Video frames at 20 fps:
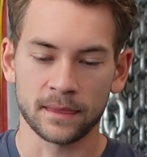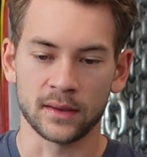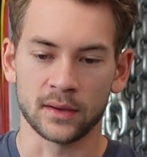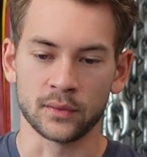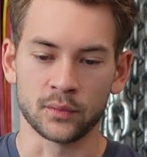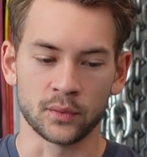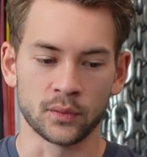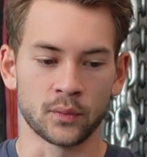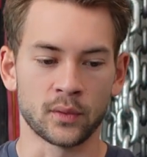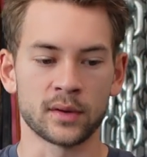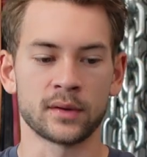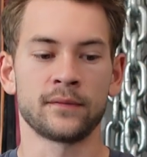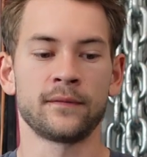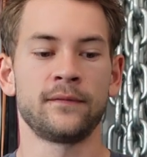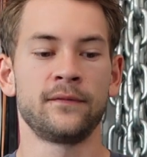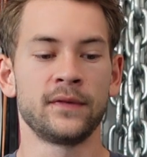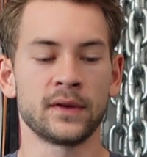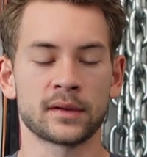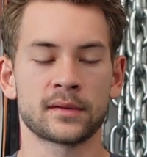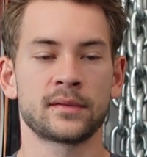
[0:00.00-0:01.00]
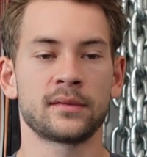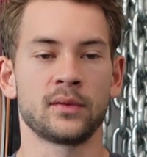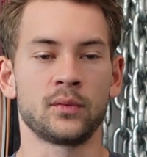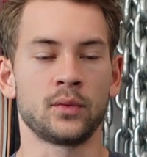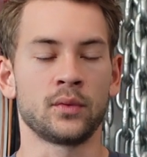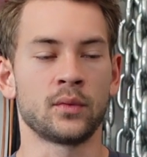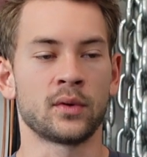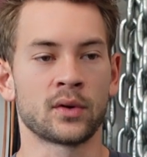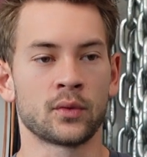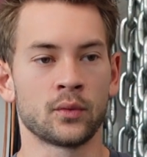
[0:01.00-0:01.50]
we want to fix. We
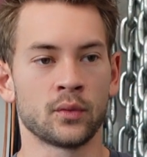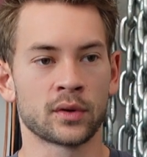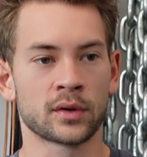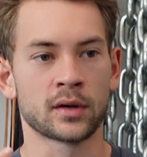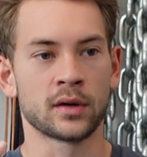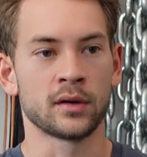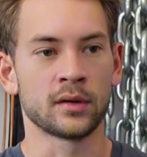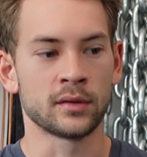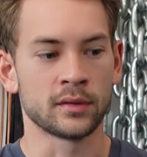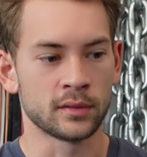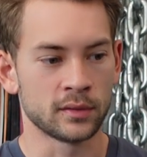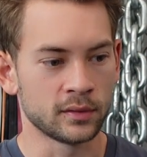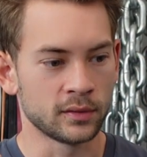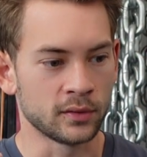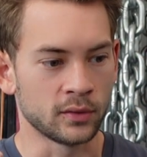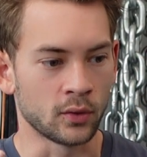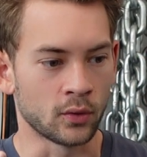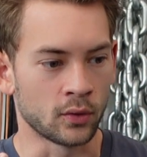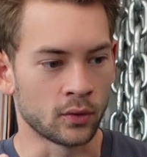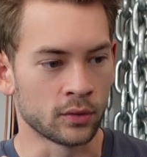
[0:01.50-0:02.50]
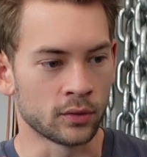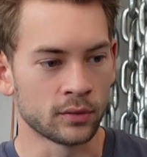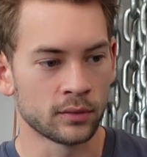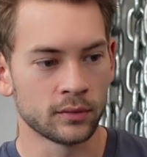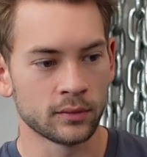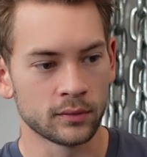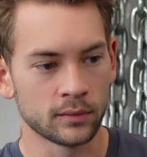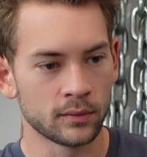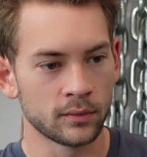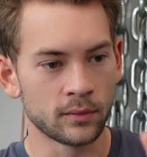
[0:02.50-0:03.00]
want to work on your
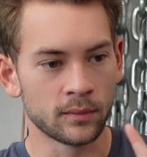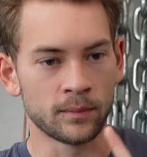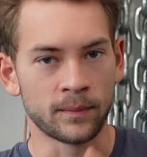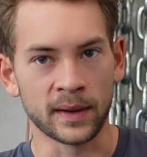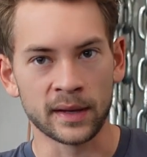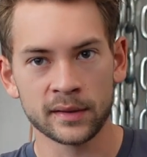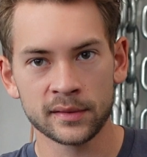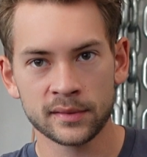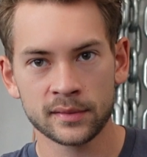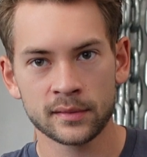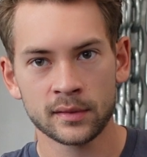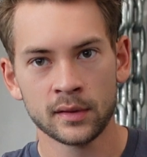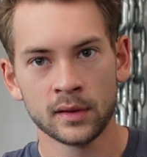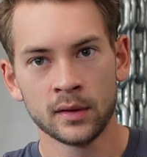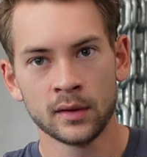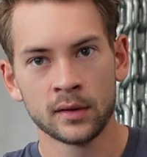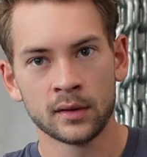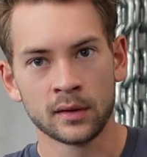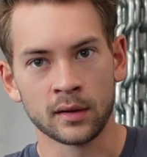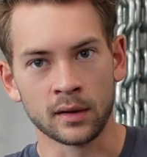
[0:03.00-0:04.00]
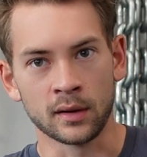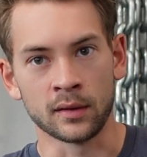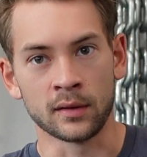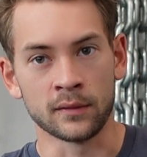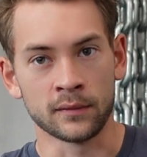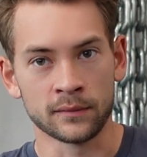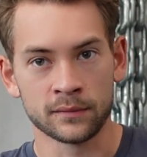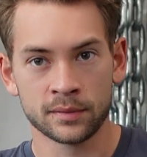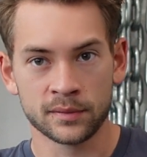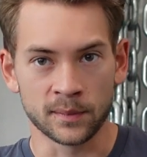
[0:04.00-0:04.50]
base
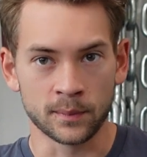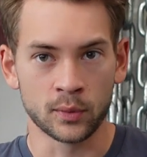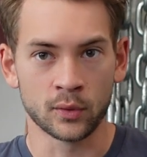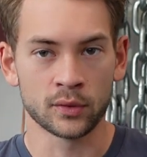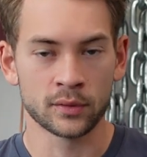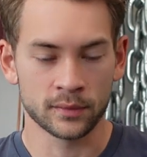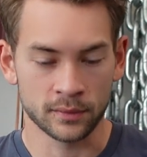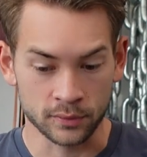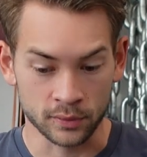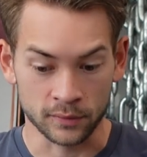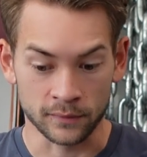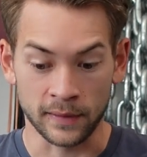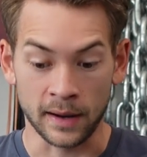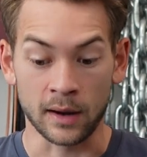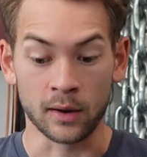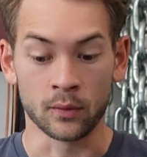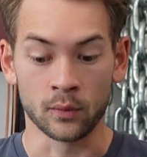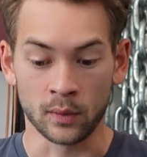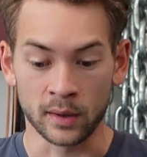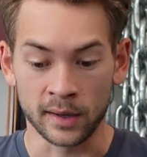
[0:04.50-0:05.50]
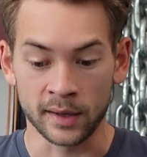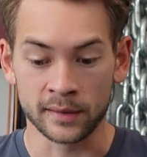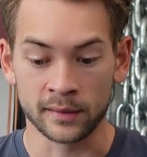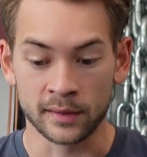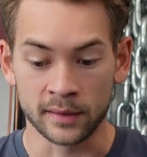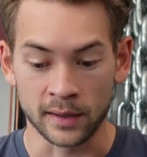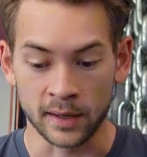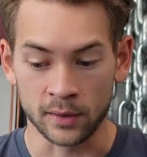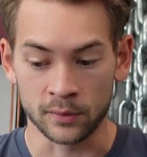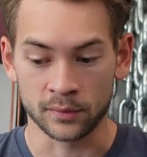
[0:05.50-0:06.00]
of support, sort of how wide and
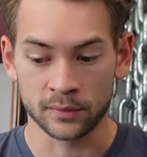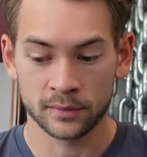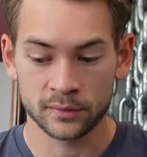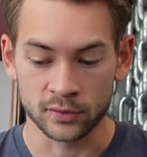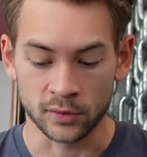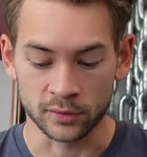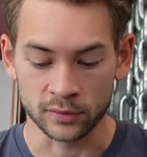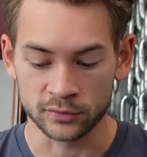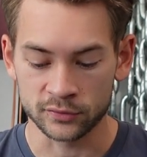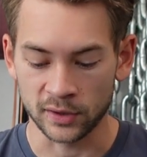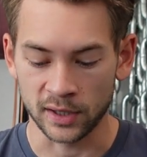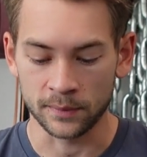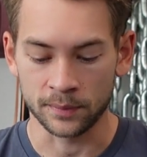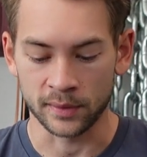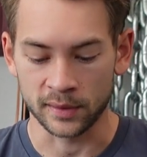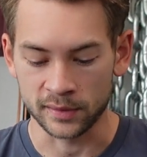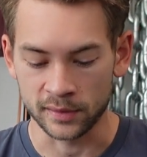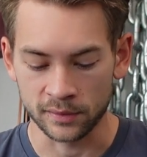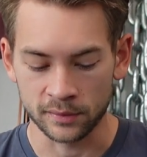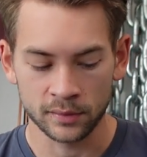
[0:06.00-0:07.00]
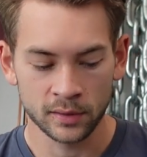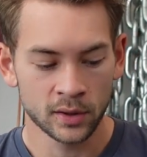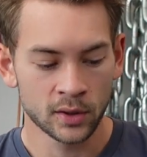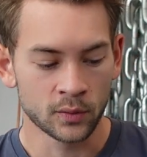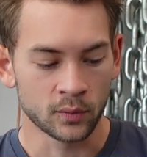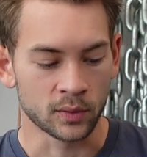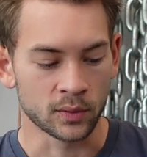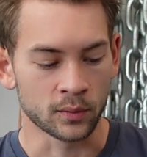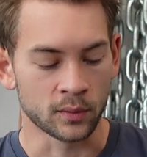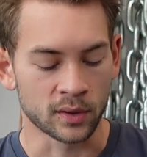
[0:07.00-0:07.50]
how strong your tripod is.
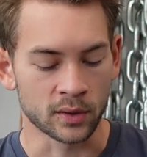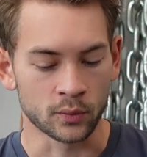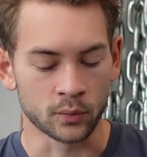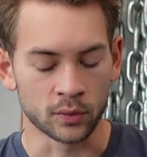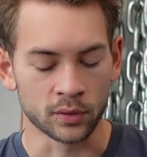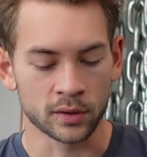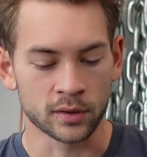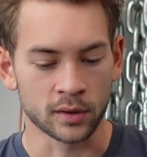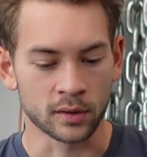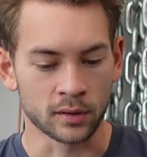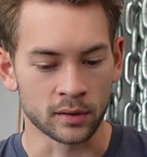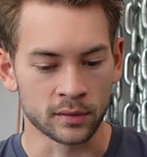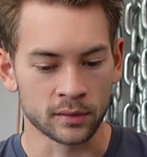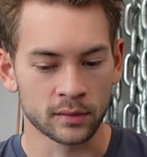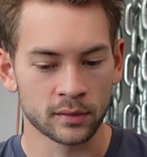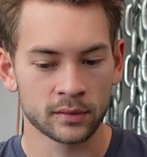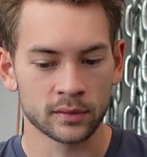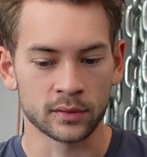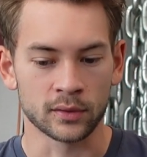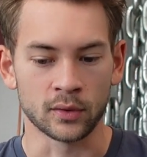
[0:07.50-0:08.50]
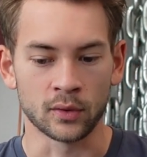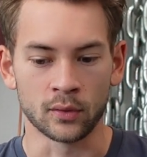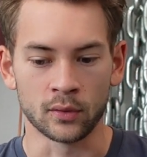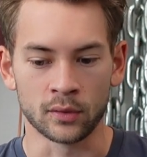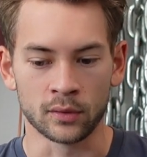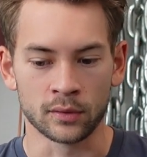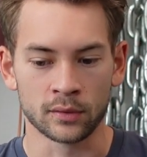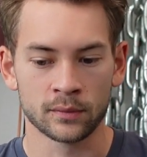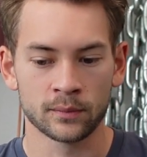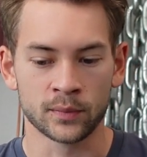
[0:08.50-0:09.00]
We want to work on
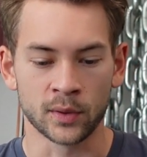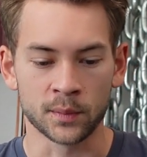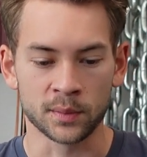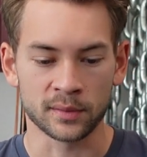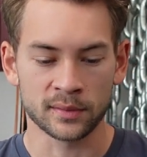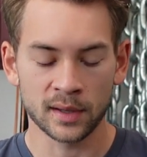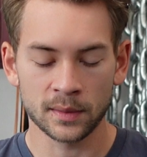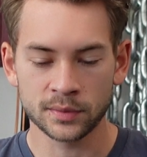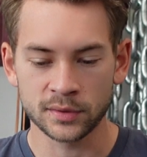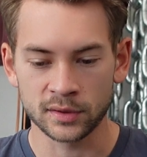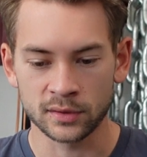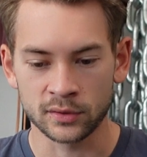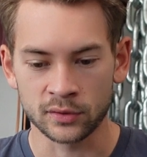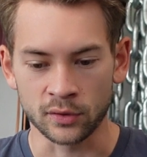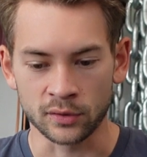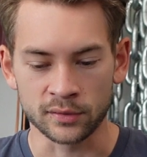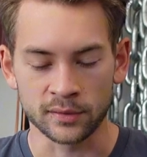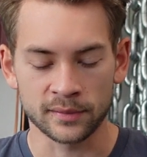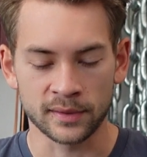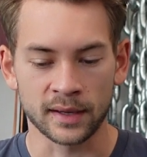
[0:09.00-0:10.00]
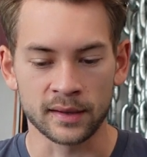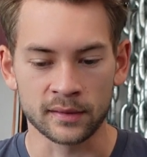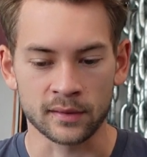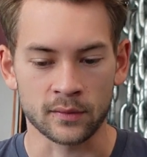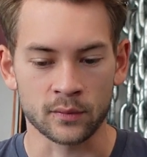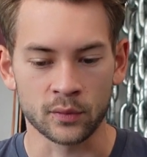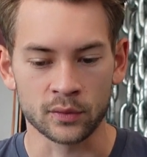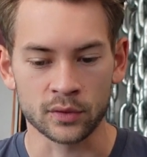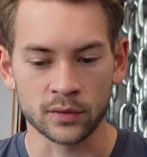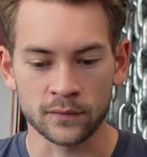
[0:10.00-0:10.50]
your proprioception, your understanding of
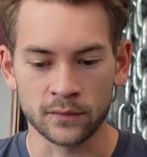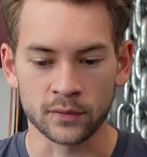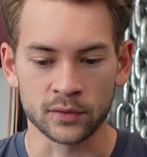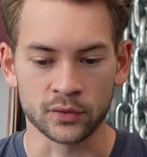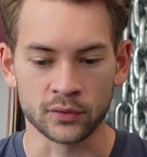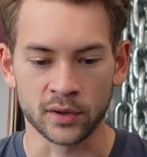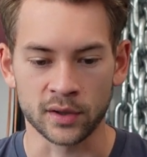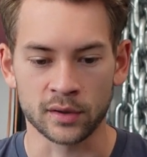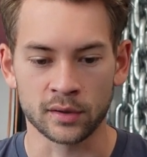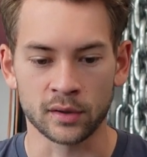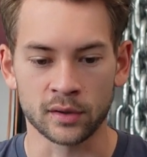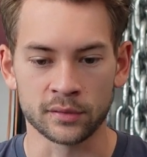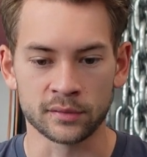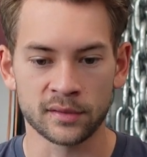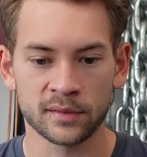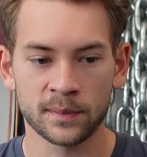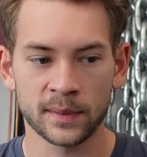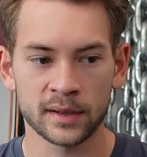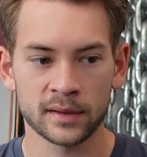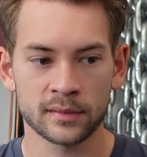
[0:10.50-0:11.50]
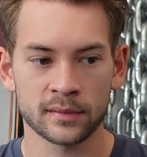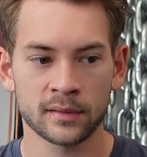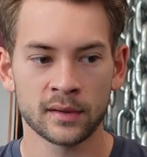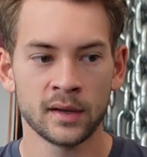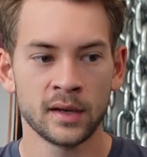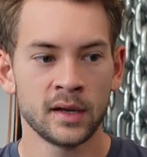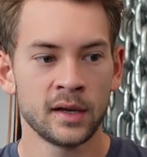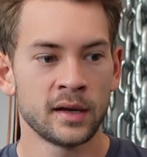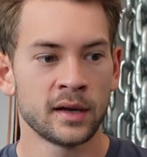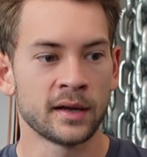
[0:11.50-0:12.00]
where your foot and your ankle are in space,
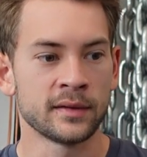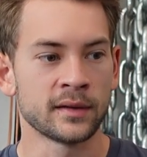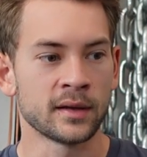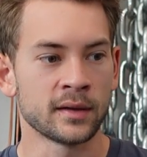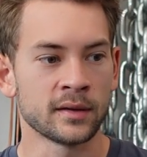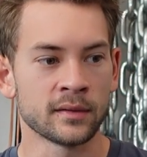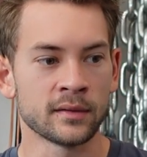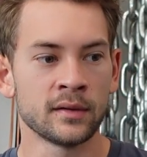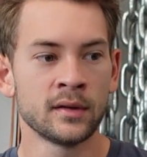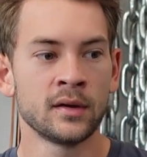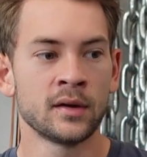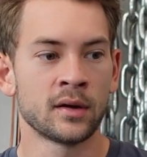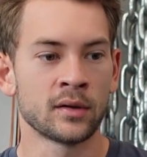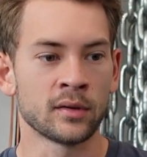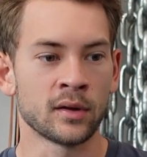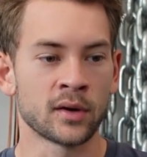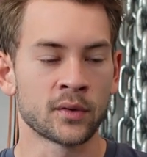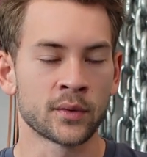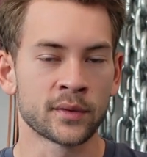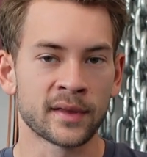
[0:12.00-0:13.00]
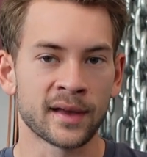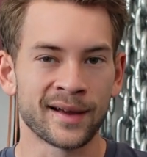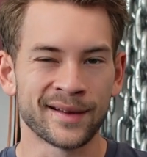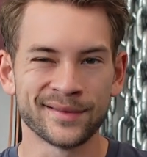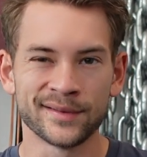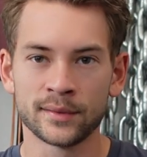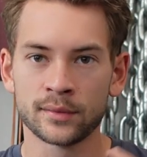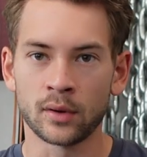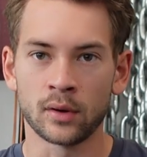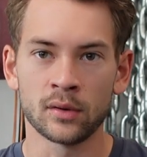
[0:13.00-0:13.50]
and then along with that, and
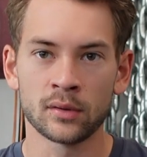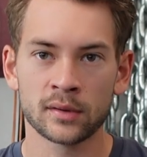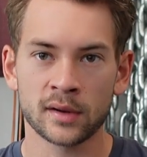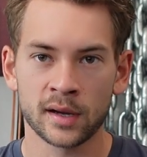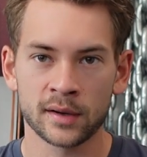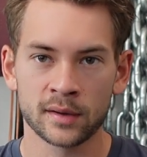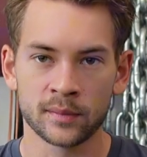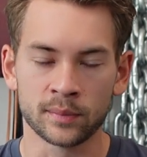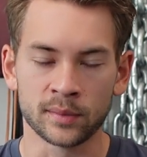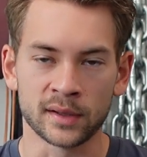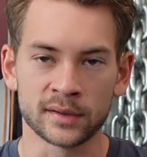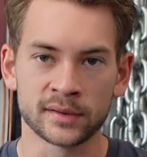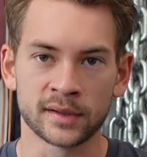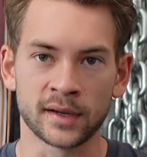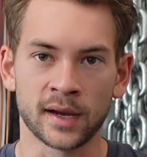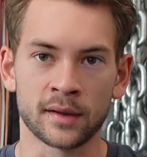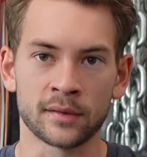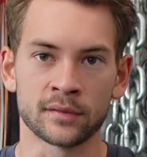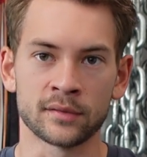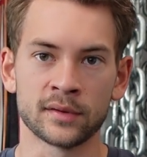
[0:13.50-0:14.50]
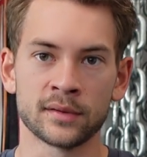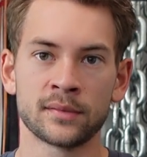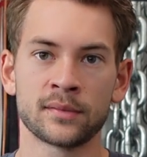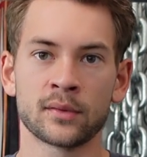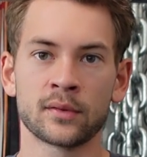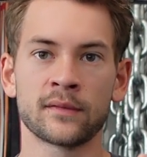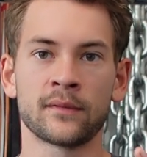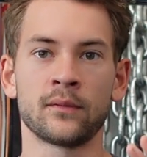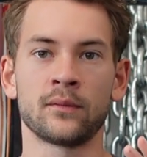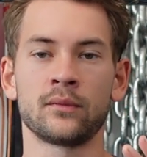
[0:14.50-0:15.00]
these all kind of blend together.
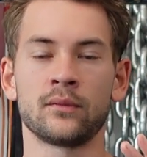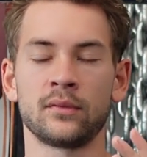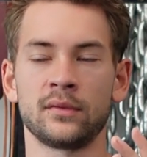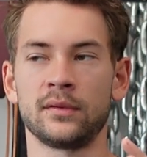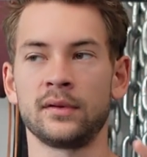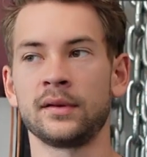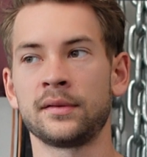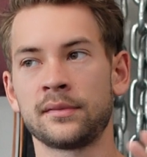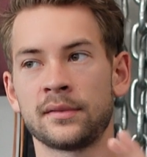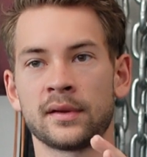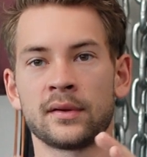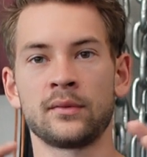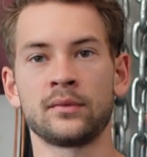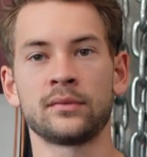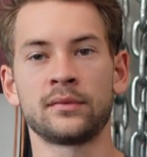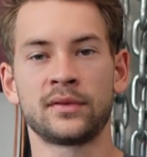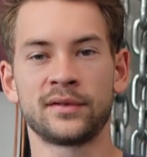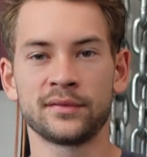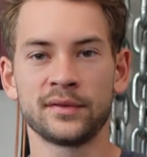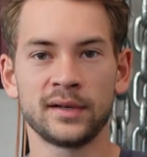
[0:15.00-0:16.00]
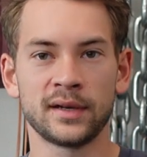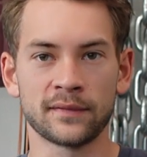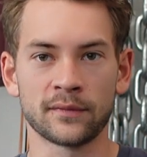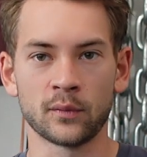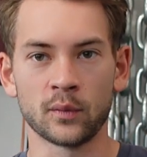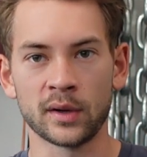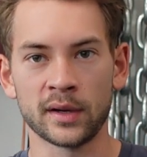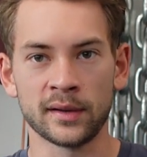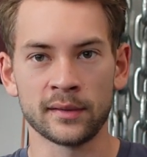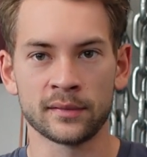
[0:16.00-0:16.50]
It's like three different
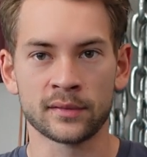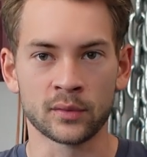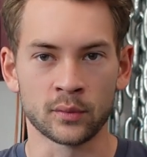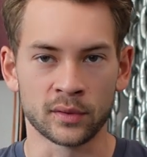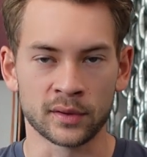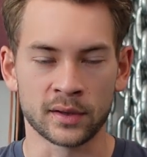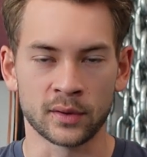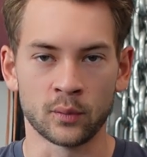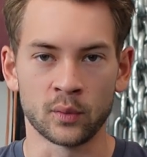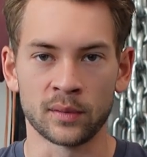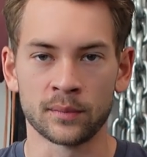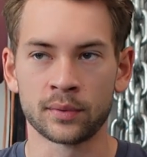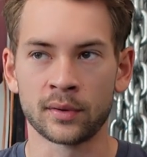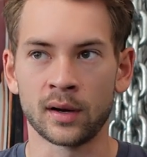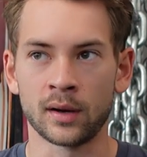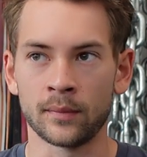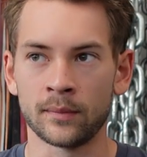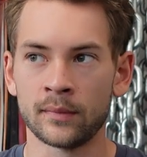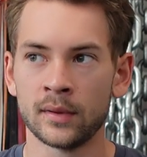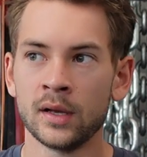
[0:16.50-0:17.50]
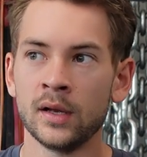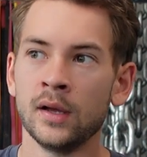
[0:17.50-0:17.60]
ways to look at one problem.